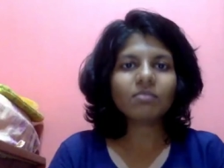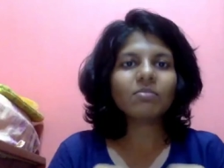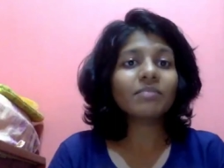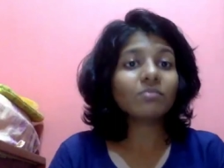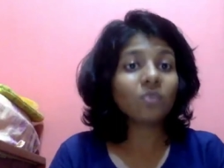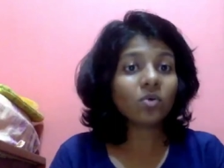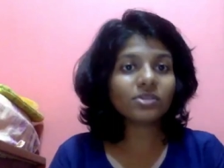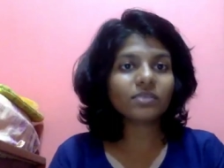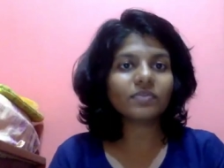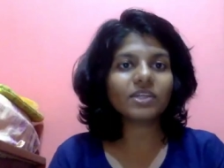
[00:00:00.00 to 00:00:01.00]
and most
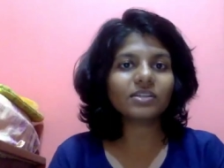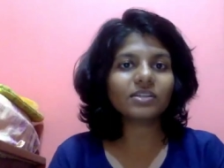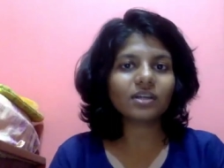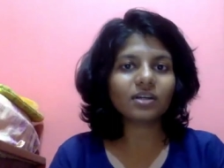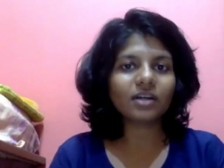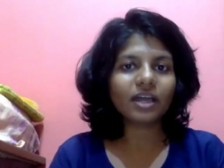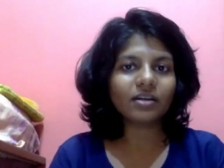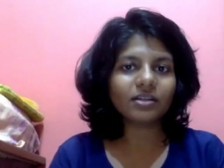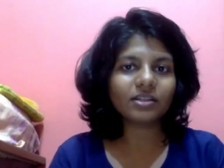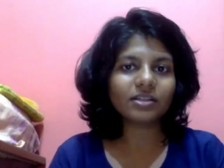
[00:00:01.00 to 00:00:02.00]
of these uh, uh,